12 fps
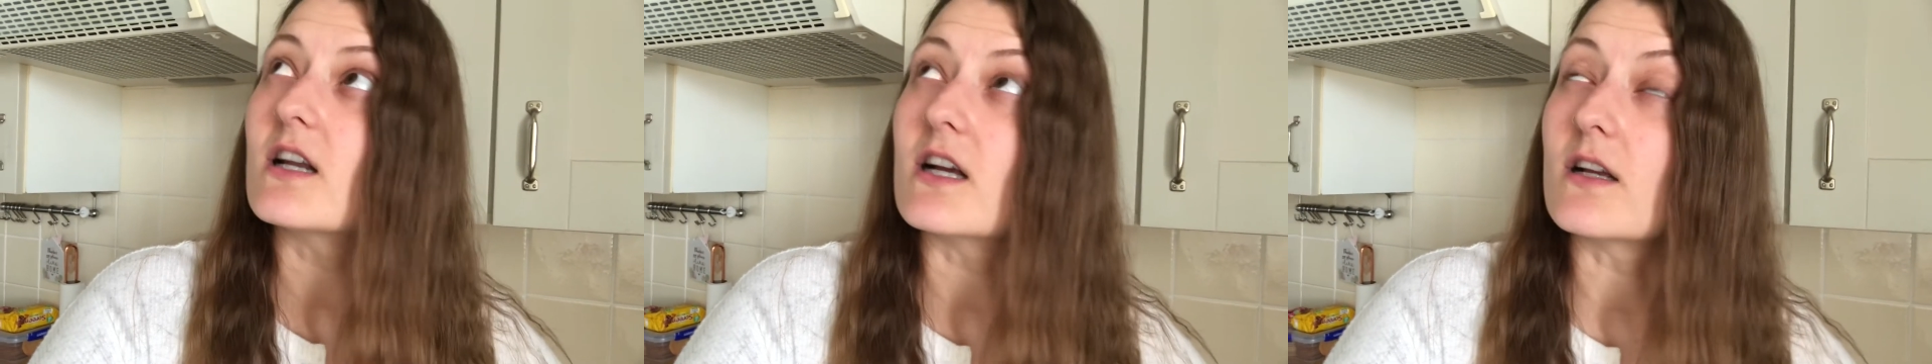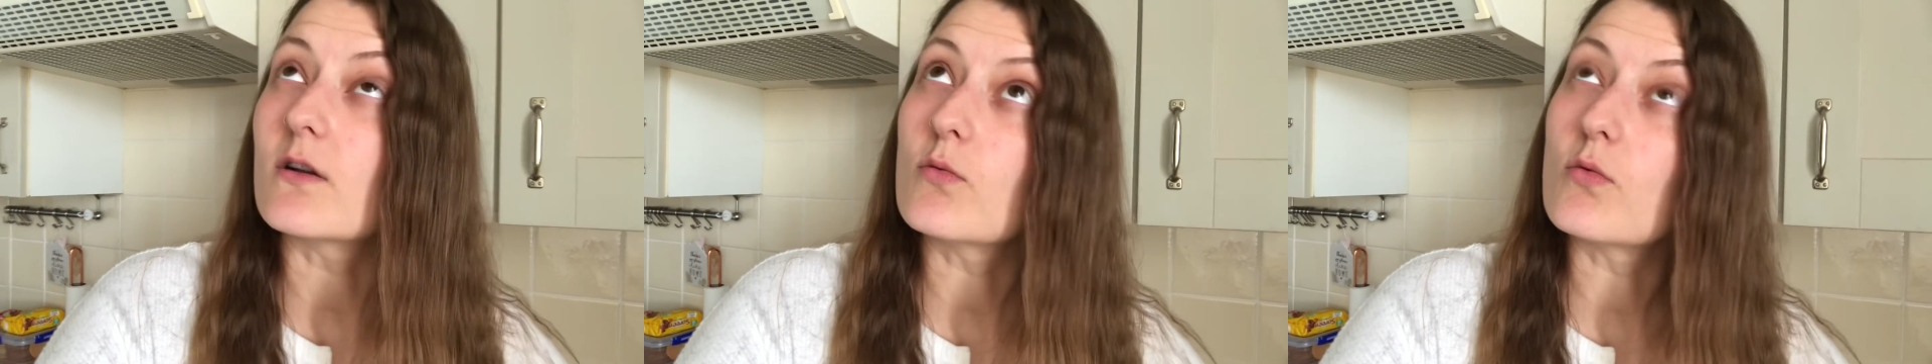
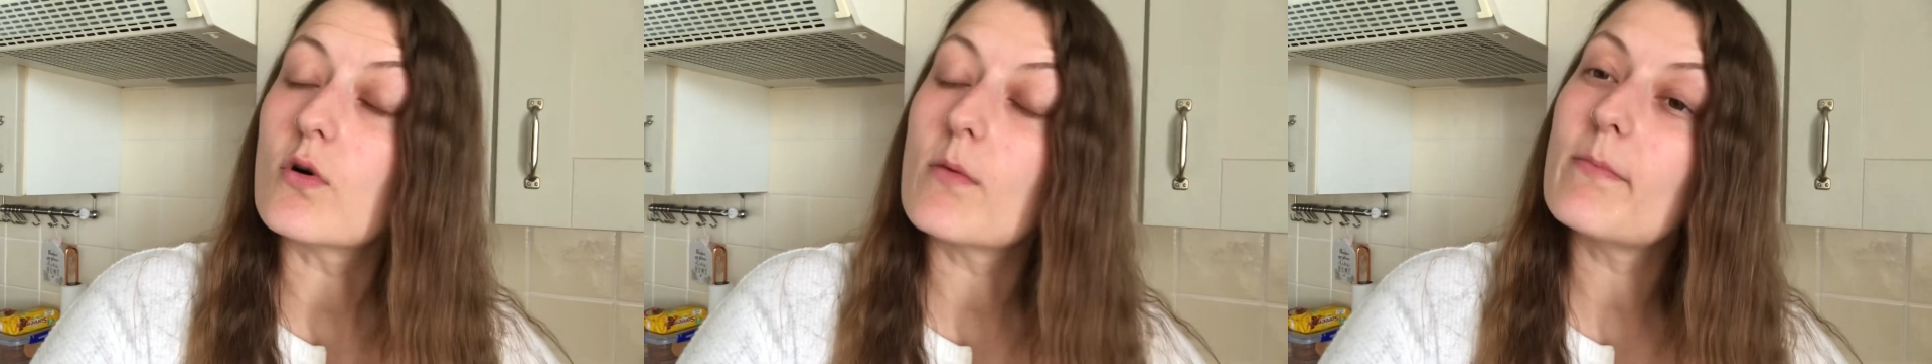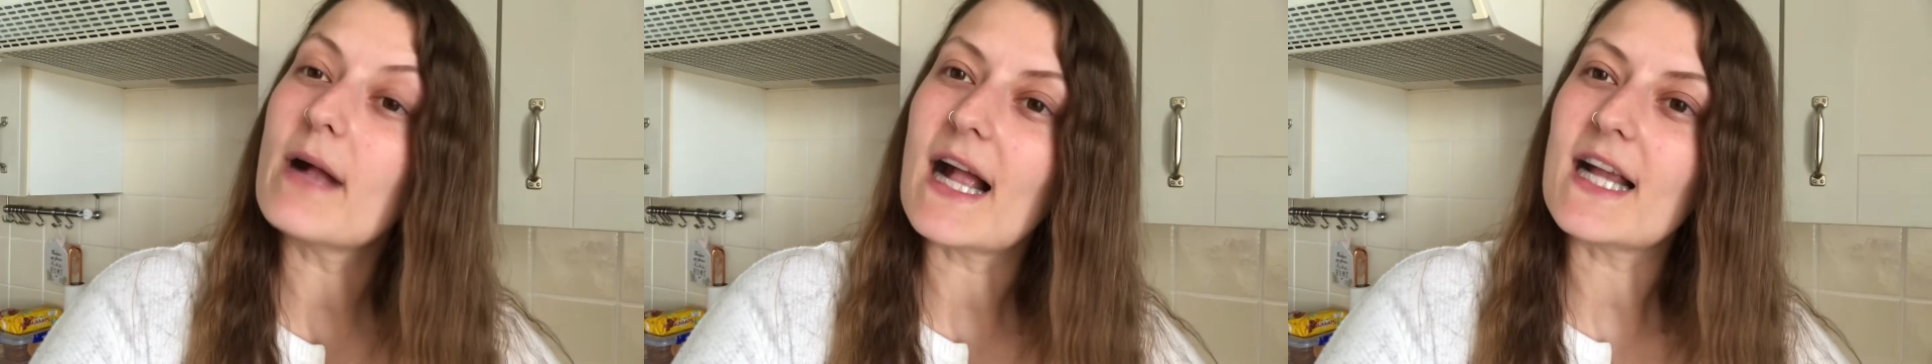like
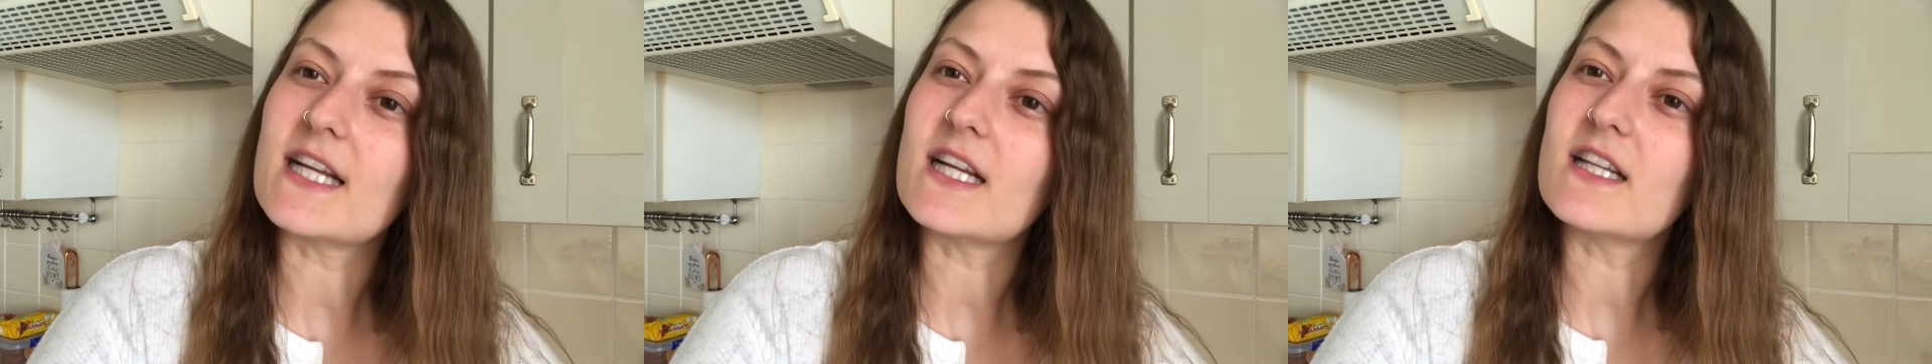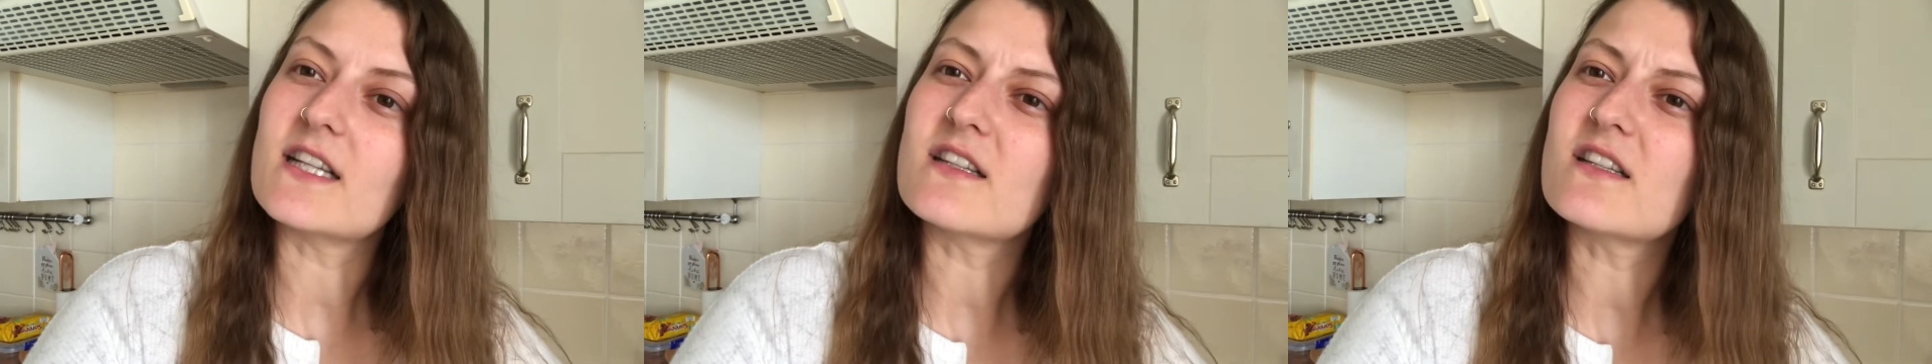what
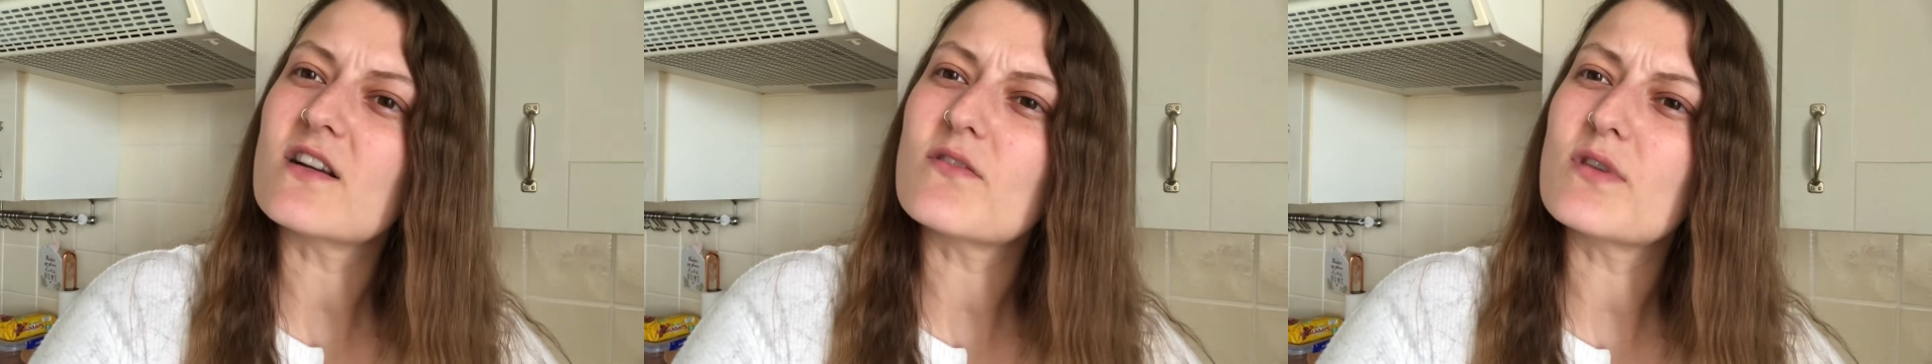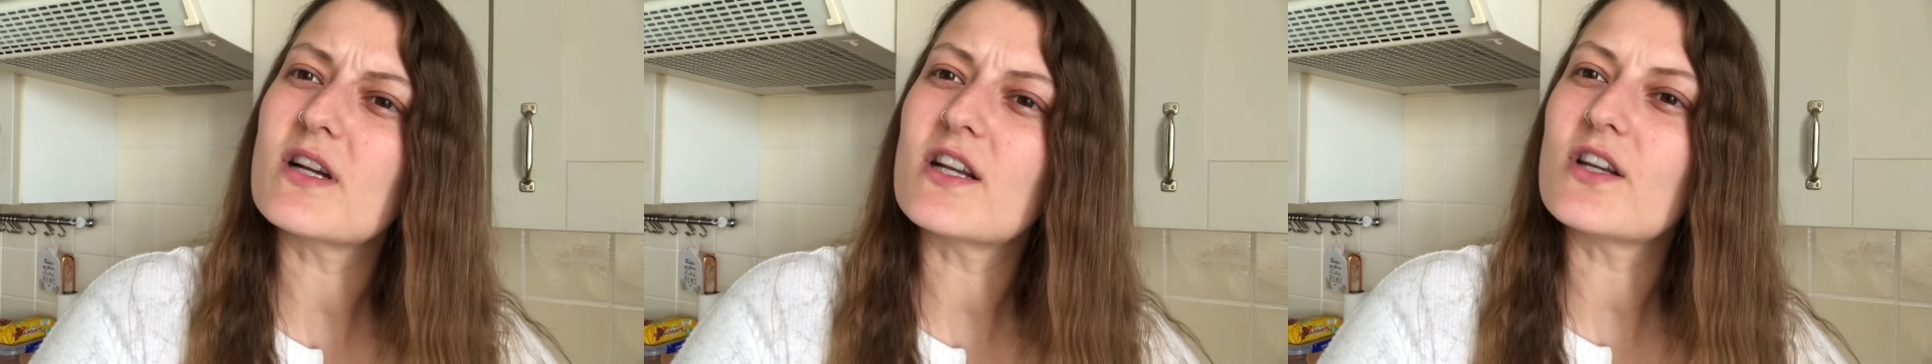paint and stuff
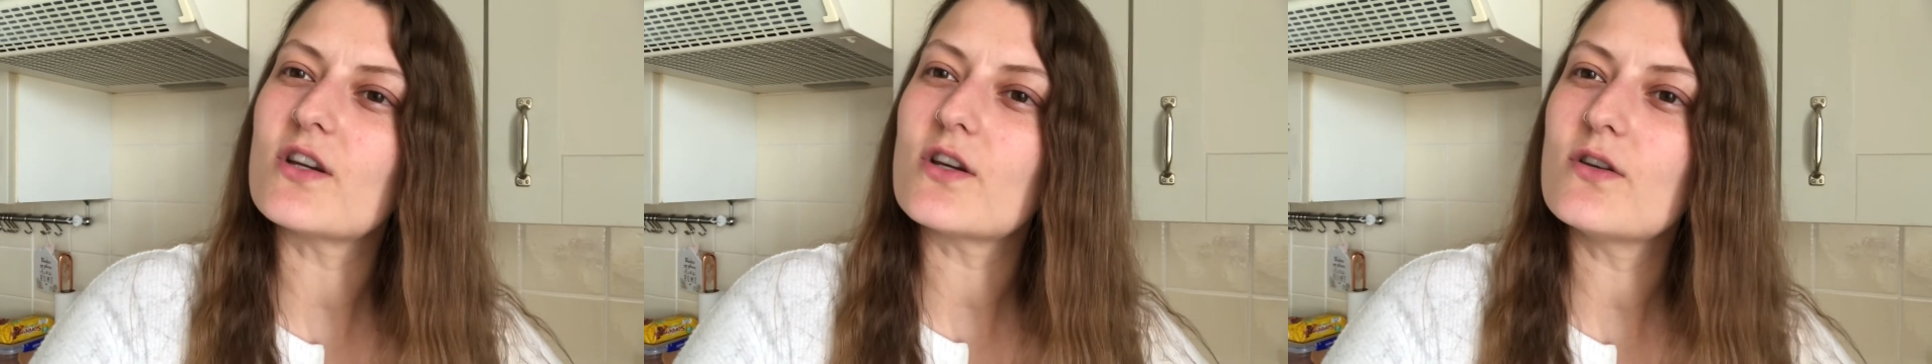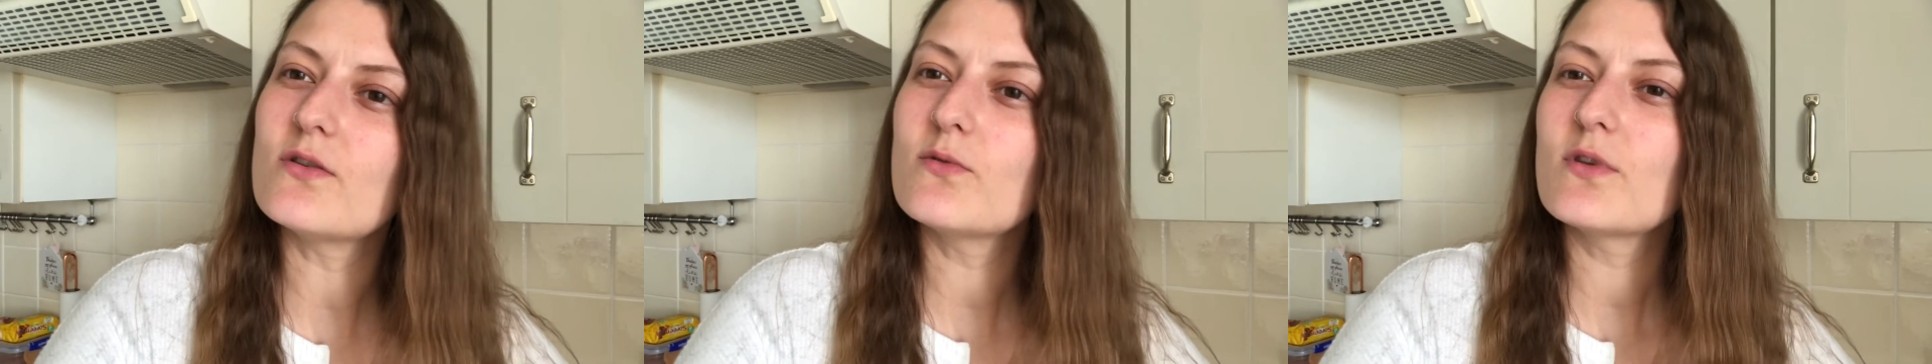we're gonna use.